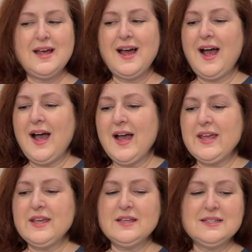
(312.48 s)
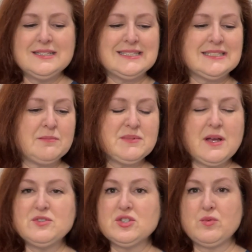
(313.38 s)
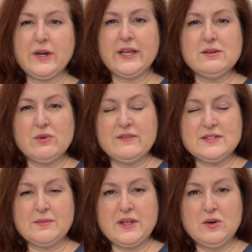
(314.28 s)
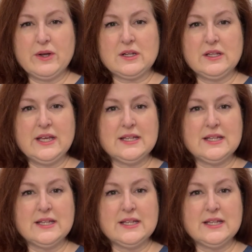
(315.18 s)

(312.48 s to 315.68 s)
I sometimes just want to get rid of something quickly,